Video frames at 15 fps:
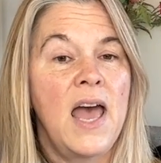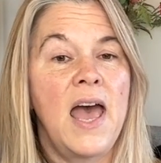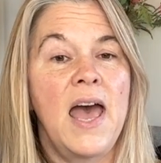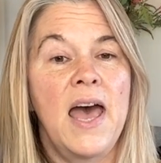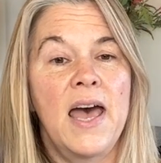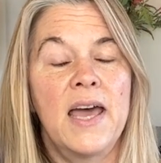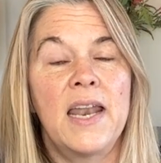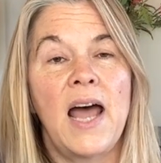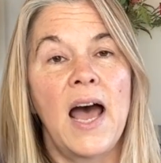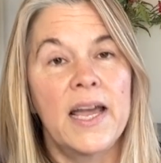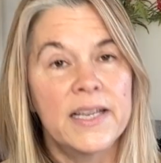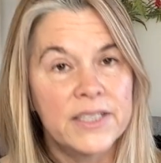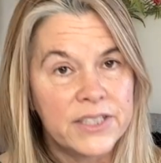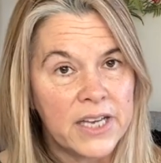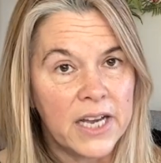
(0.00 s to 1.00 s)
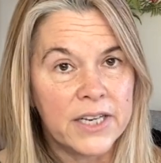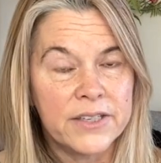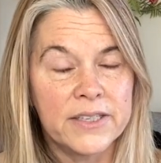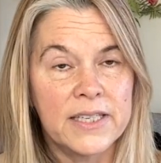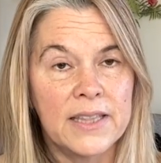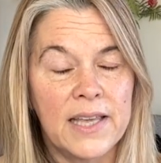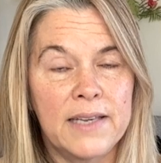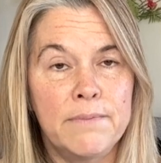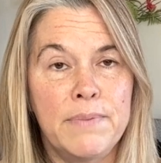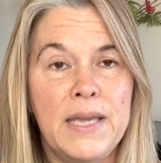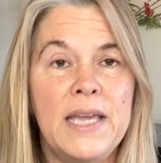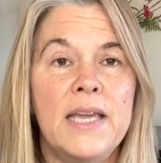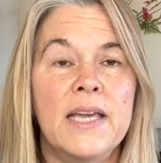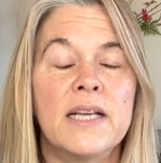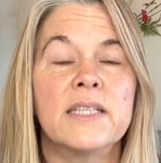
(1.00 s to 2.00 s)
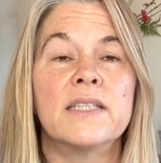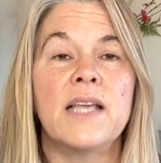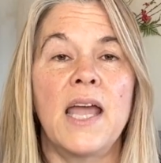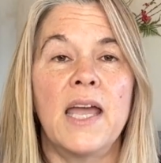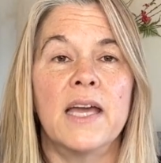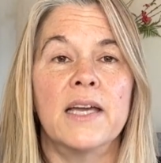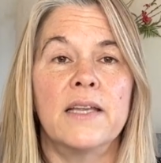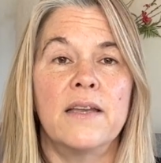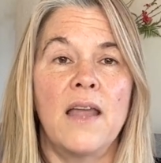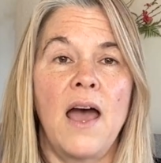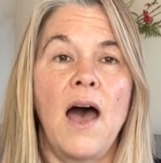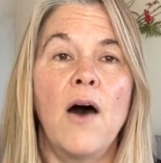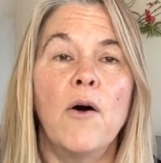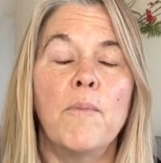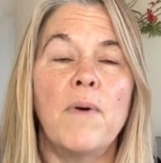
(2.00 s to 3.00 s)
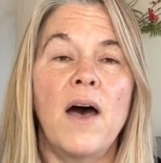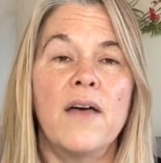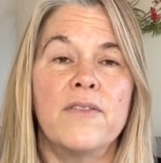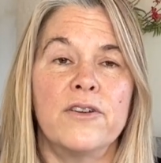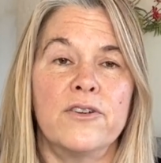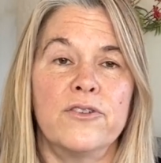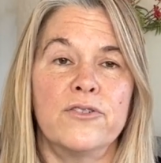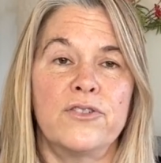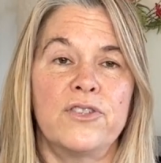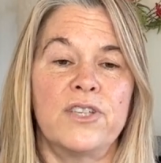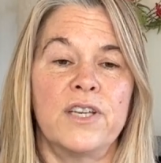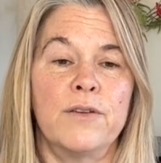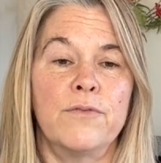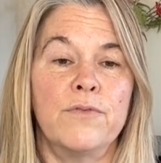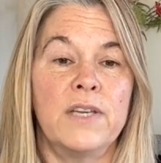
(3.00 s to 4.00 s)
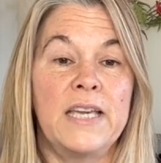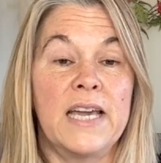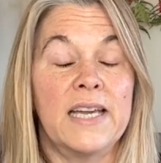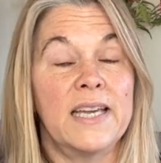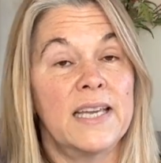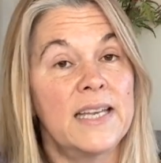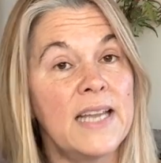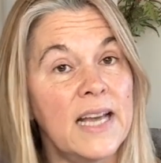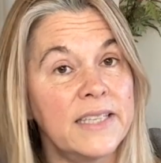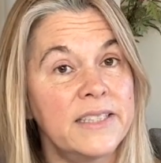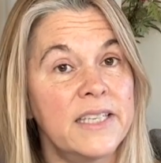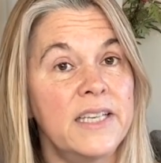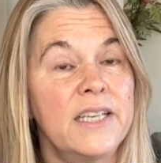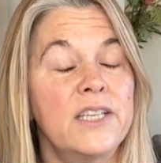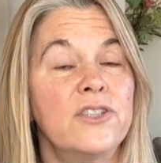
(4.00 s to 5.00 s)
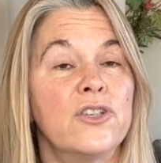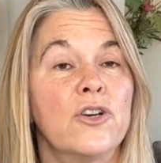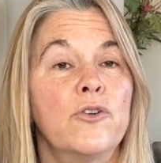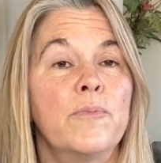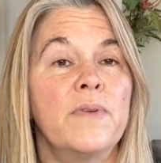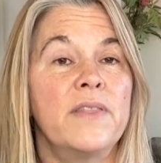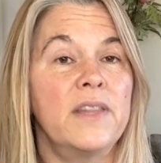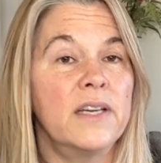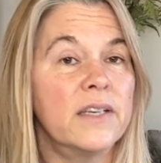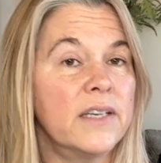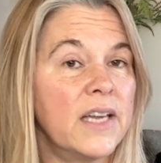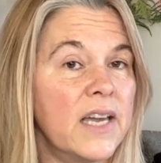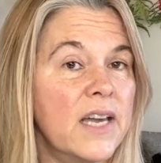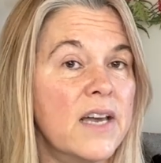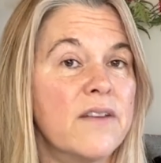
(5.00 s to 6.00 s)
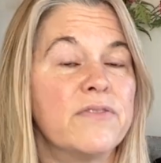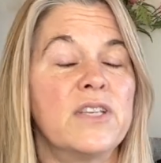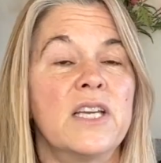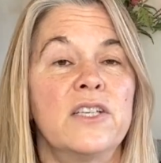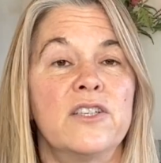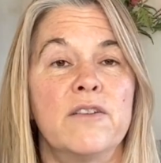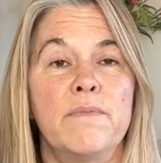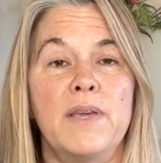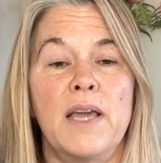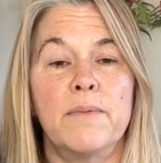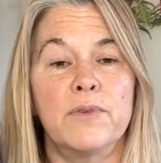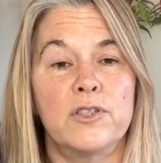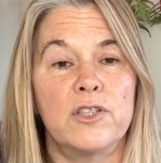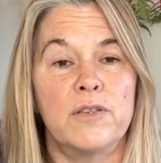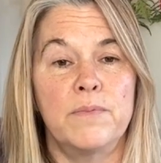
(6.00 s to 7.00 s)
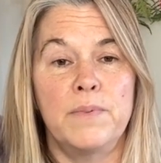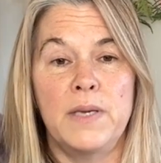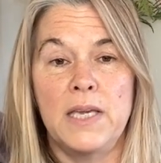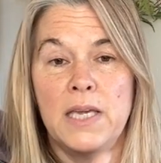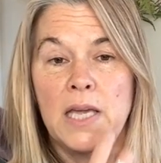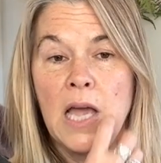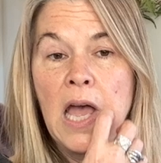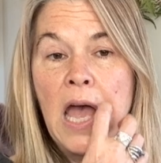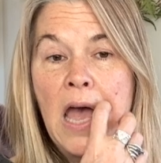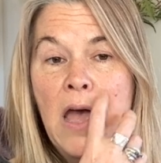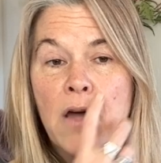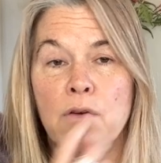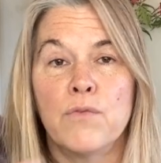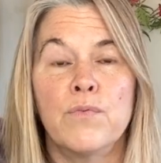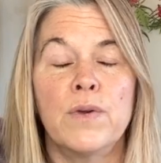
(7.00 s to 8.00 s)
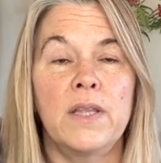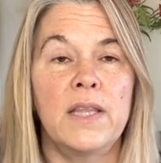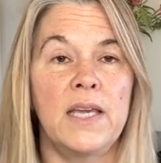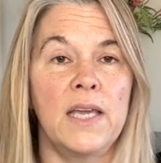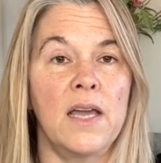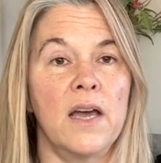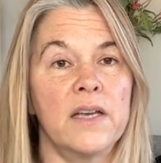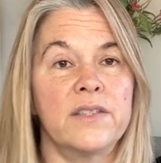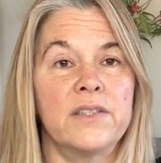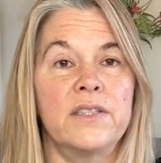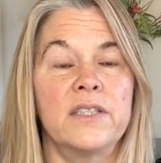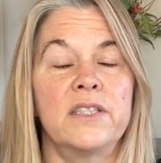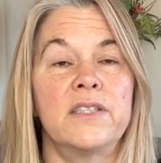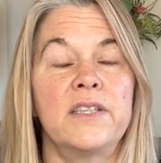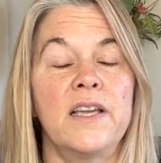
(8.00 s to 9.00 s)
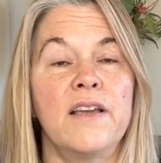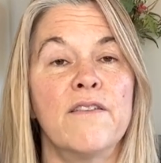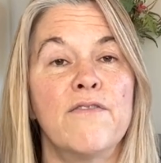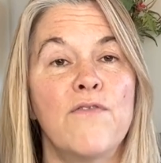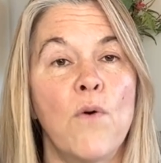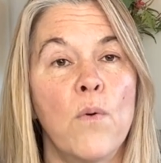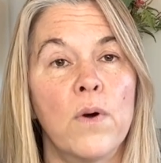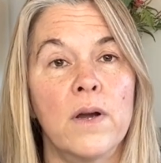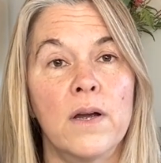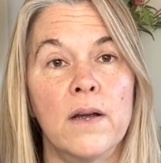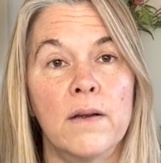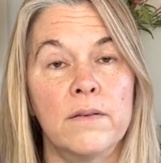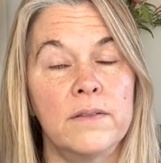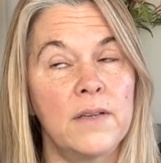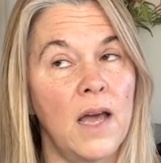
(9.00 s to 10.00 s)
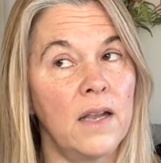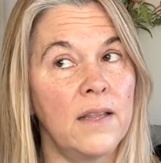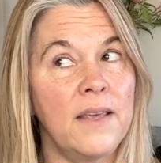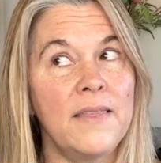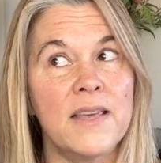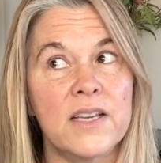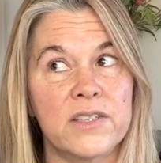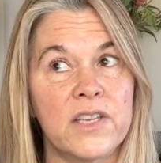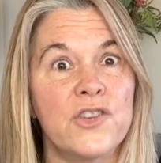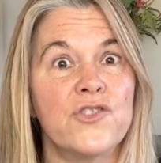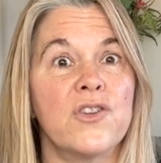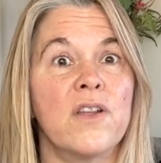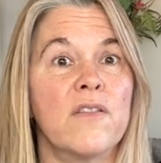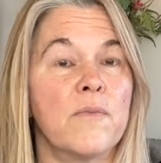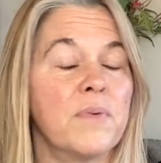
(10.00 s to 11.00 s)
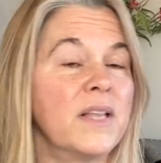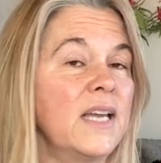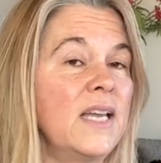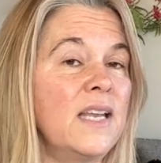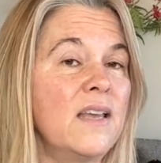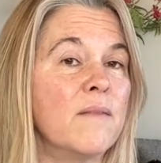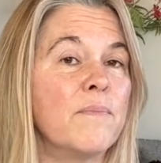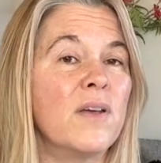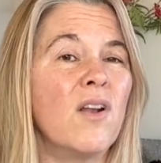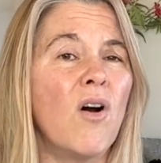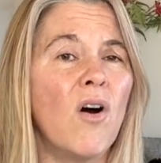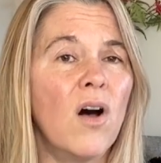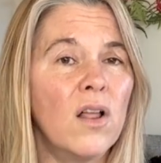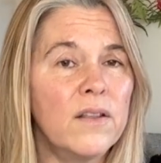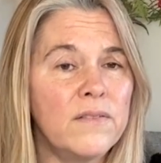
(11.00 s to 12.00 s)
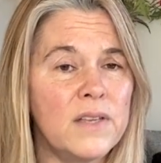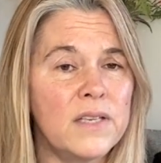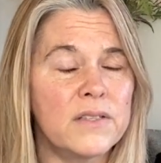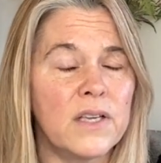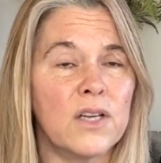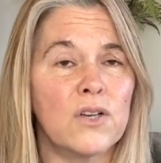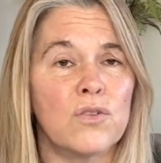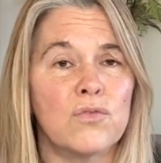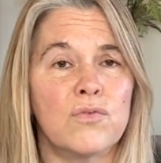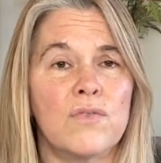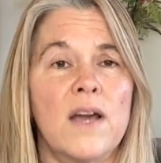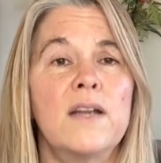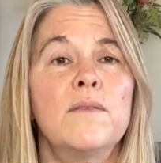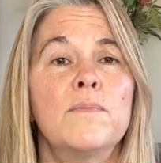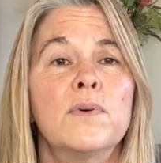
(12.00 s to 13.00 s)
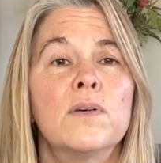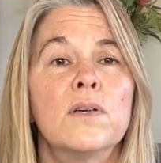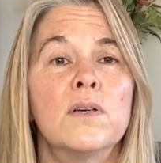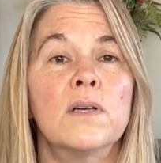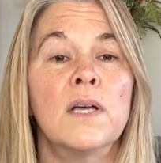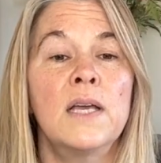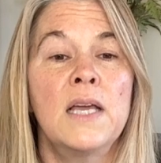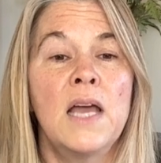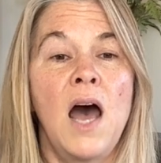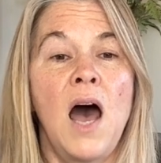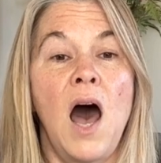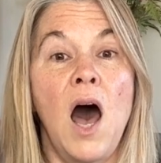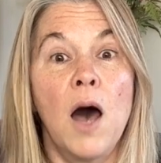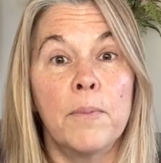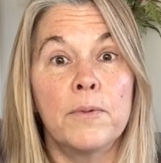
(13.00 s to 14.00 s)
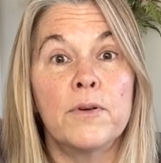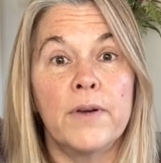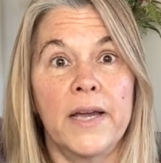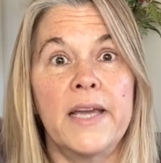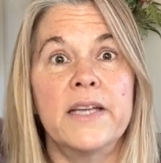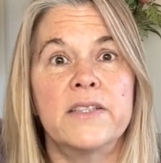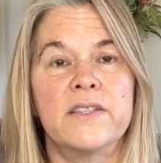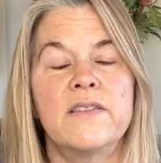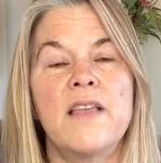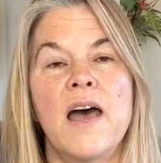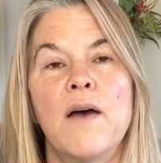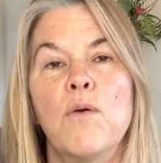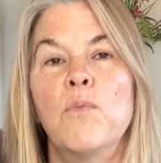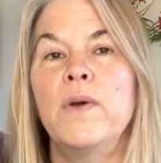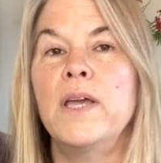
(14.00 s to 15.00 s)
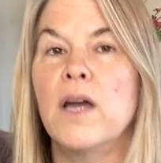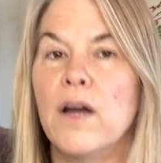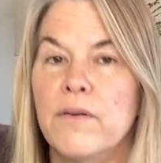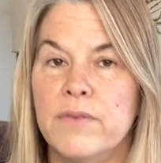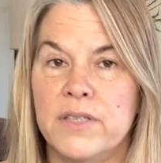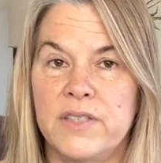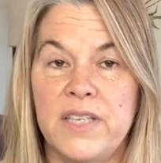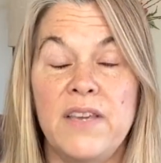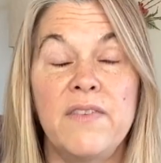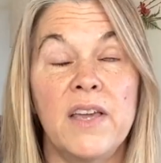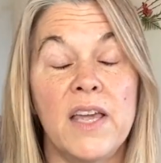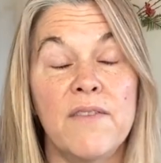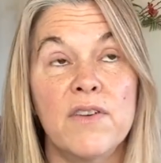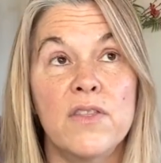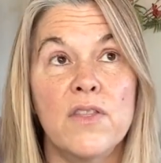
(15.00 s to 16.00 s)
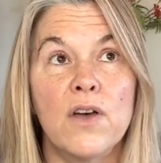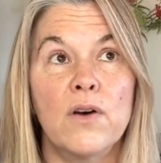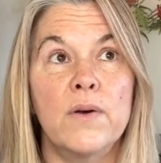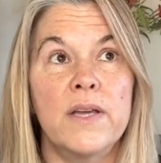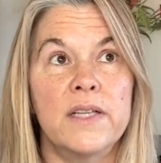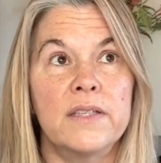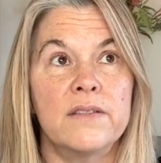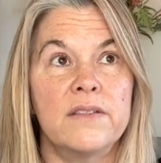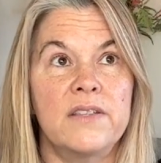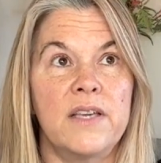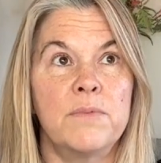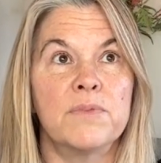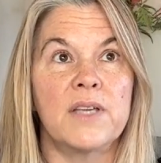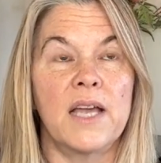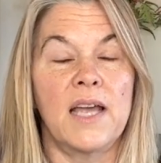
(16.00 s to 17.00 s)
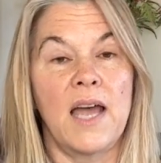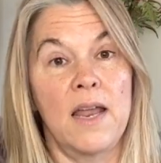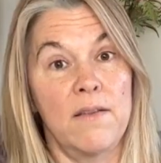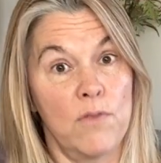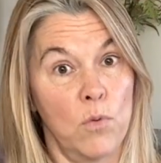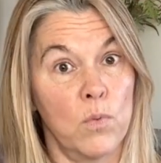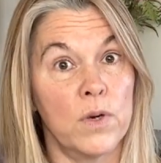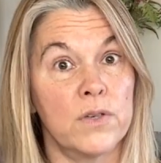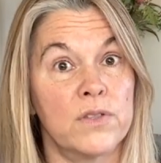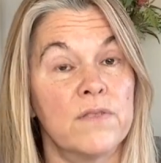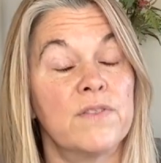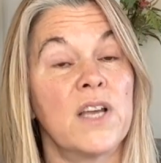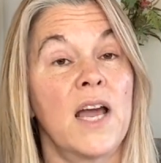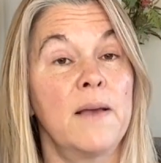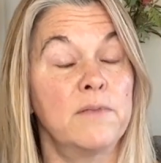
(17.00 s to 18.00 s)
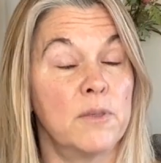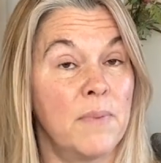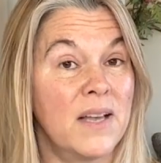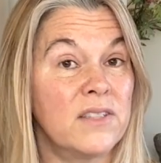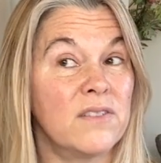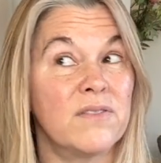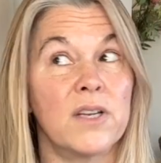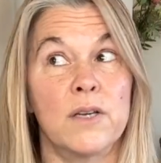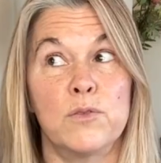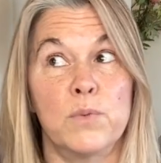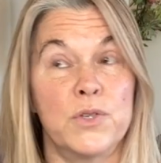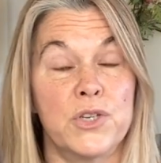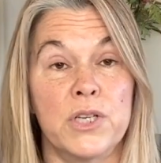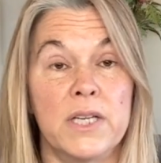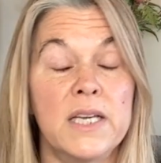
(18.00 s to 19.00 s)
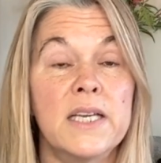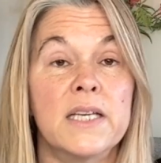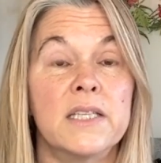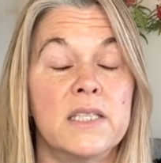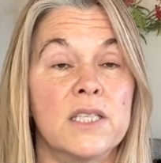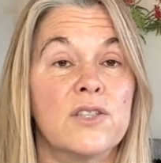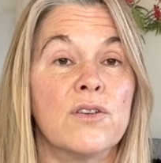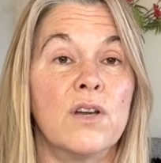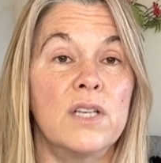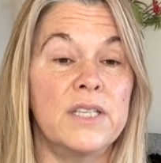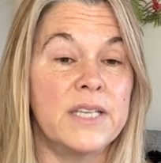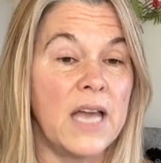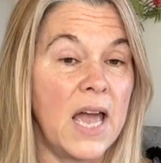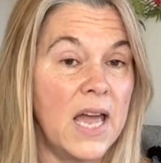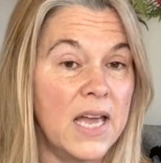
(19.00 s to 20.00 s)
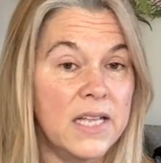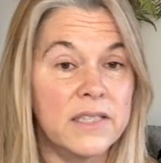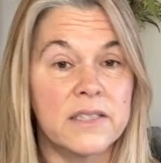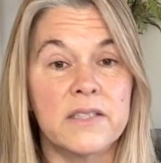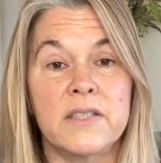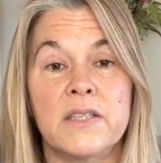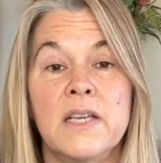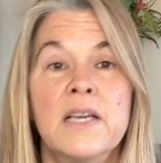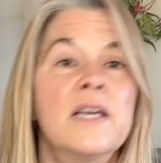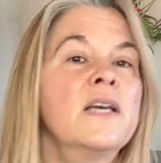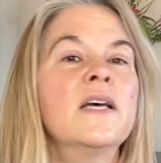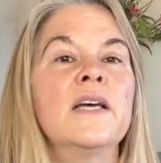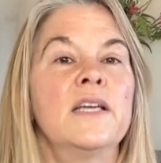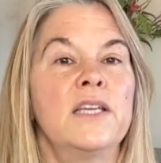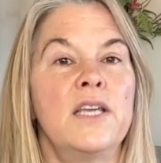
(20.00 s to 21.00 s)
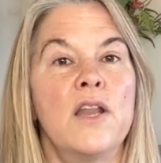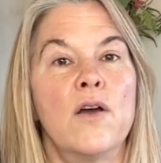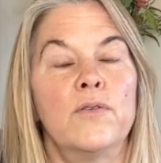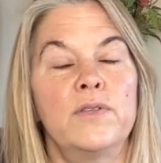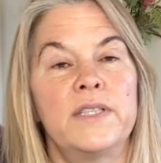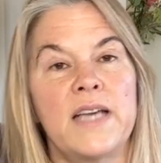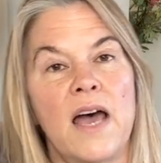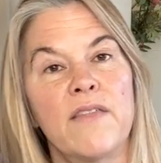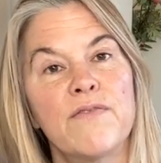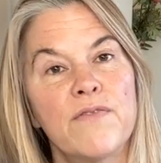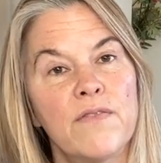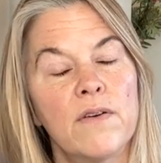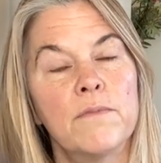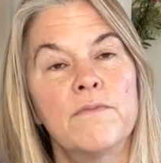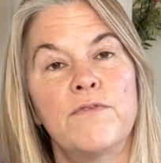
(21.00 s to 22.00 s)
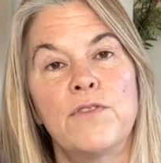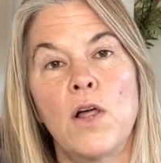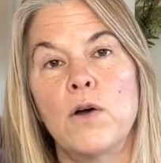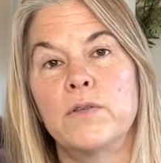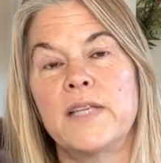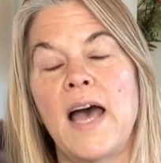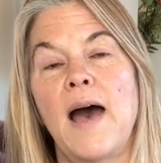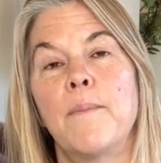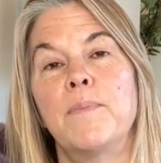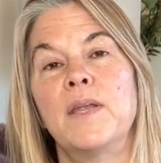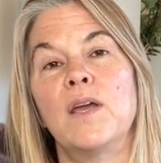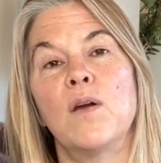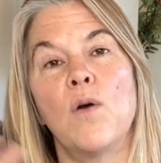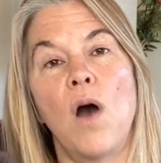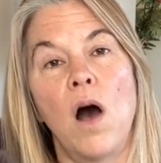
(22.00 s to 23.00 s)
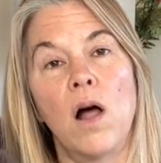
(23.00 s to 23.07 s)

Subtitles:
and high integrity light beings, and help others to get connected, to open their gifts, and to be able to be really assisting for not only the ascension of the planet, but all of these incredible upgrades that we are receiving, even though it seems like kind of the worst of times, the best of times, which it is. It's intense, death flows happening